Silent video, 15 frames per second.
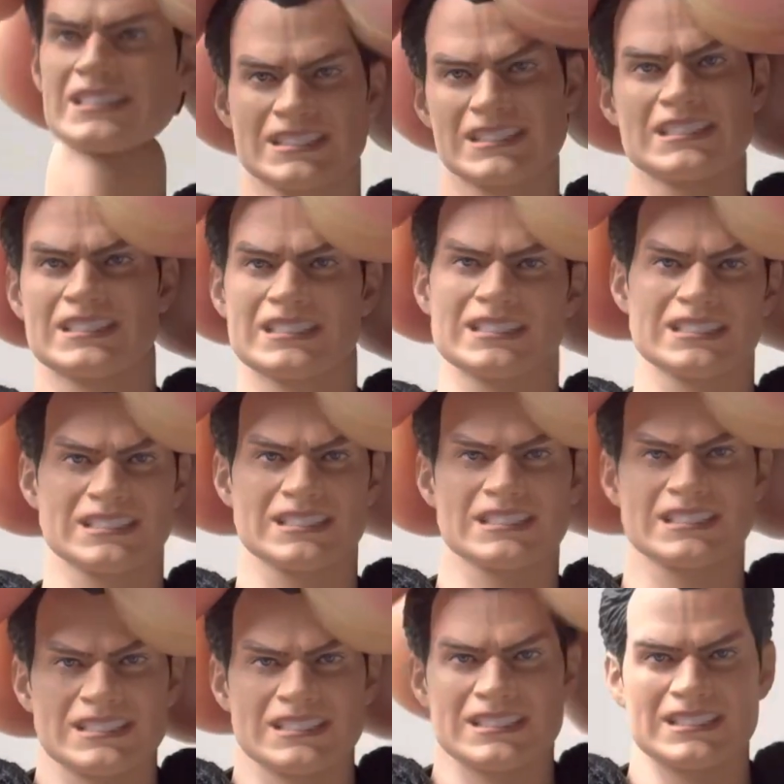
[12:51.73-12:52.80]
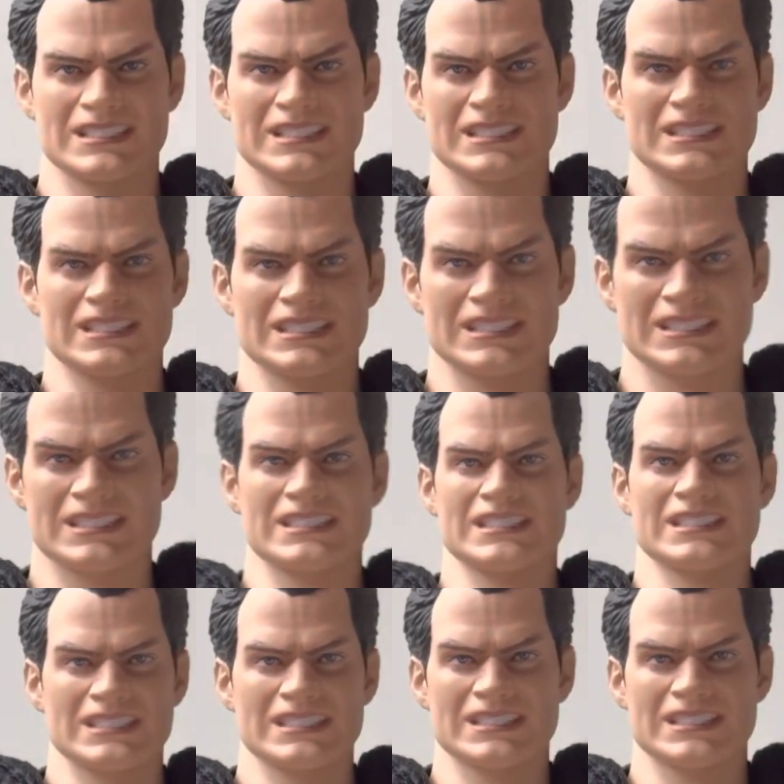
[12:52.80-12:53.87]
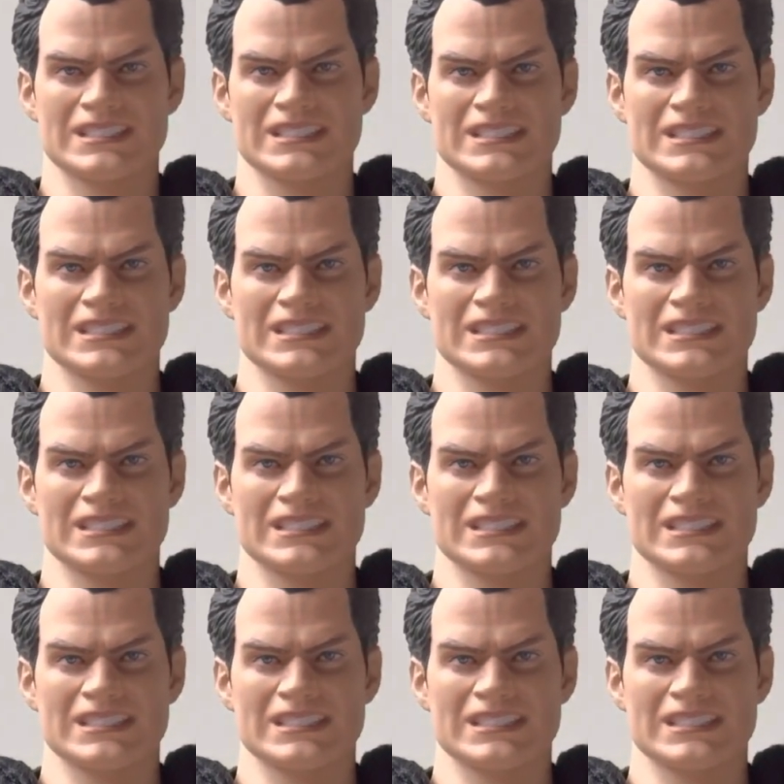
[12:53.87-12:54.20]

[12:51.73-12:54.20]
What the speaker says: some in the previous Justice League releases.